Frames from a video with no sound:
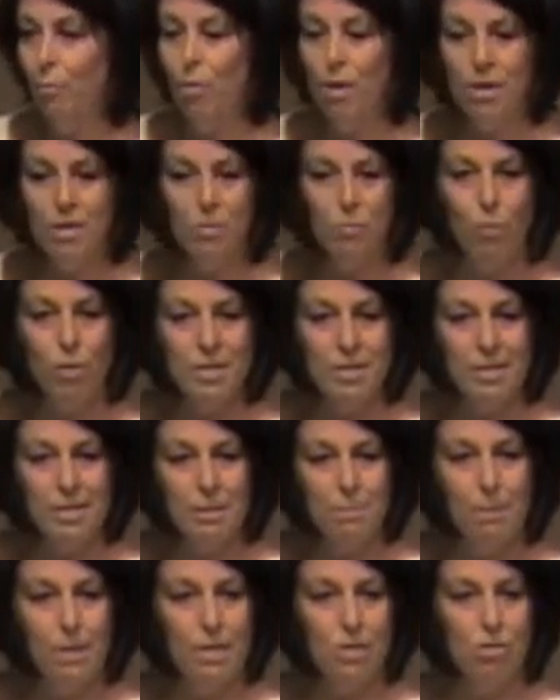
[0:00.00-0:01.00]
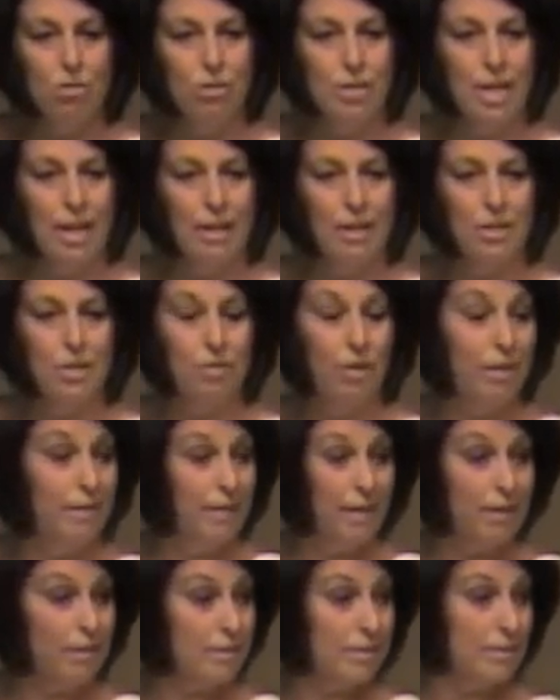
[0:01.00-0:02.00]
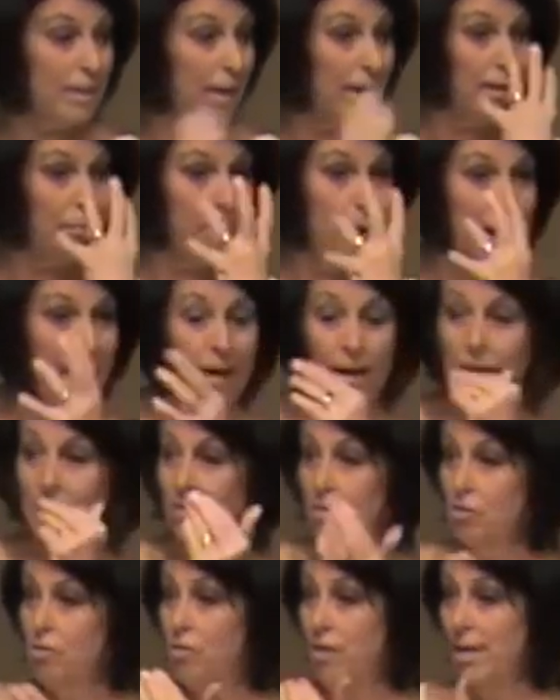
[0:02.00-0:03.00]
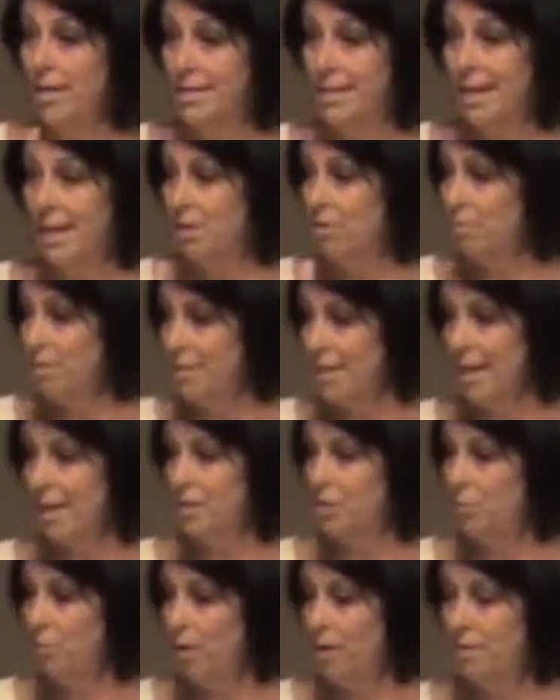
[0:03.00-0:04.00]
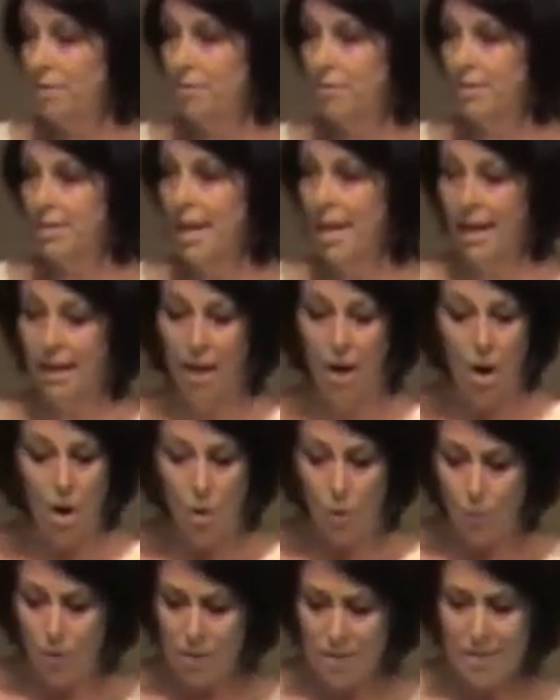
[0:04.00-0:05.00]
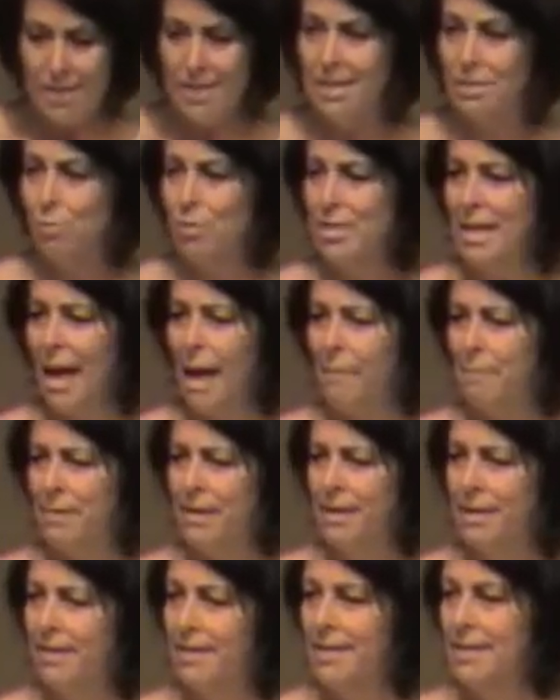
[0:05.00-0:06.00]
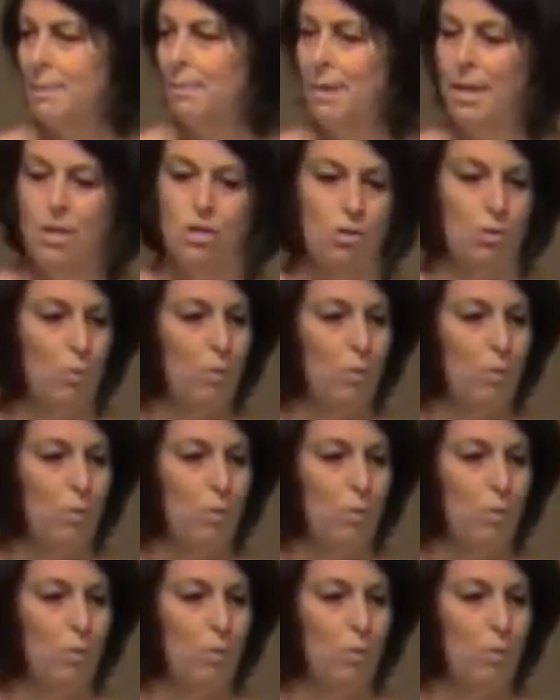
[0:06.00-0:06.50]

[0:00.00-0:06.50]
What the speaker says: What's this picture telling you? And they'll say it back, and the translator will tell you what they're saying. What is this? What's happening in this picture?